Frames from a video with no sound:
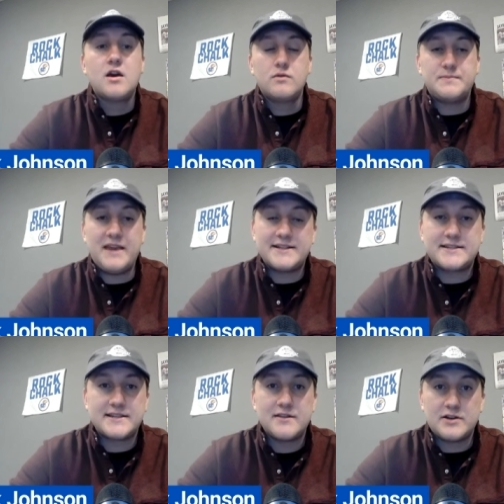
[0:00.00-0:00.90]
which
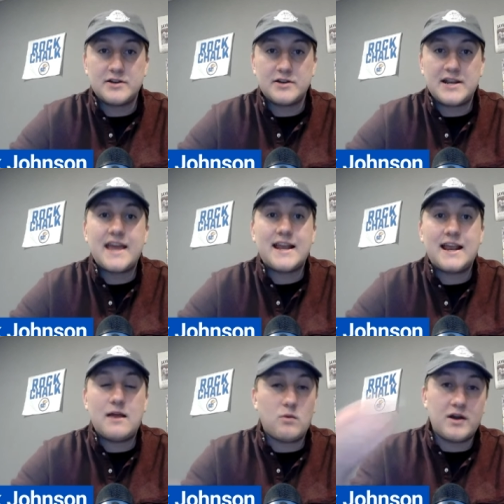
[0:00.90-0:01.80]
means they're taking it
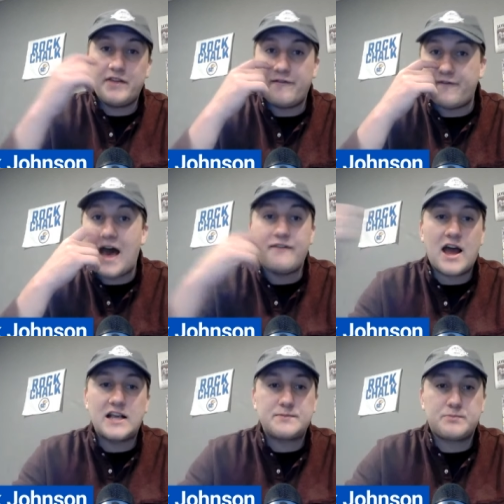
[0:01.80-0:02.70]
at one of the five
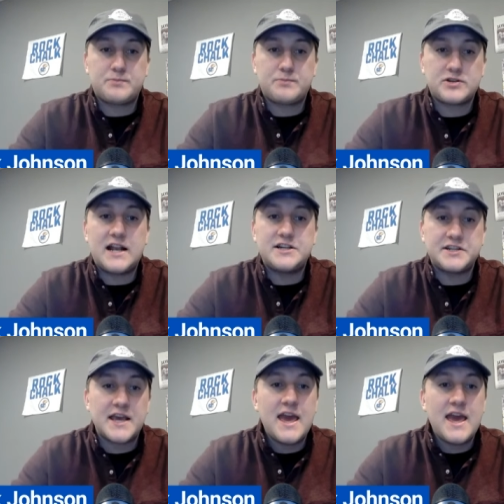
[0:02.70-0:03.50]
highest percentages